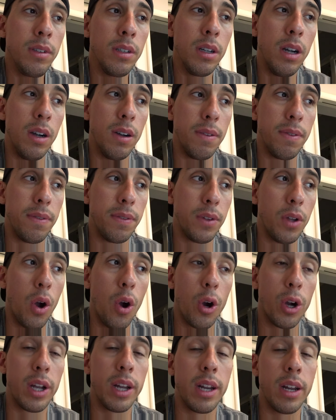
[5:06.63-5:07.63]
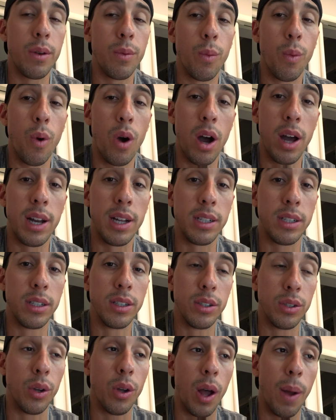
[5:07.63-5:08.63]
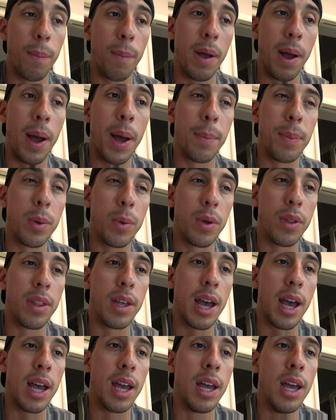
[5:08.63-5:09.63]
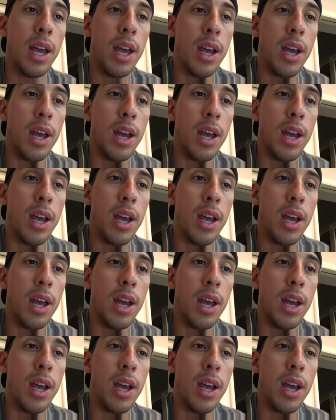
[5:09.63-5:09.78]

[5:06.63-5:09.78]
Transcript: of targeted wattage, so I'm happy with that.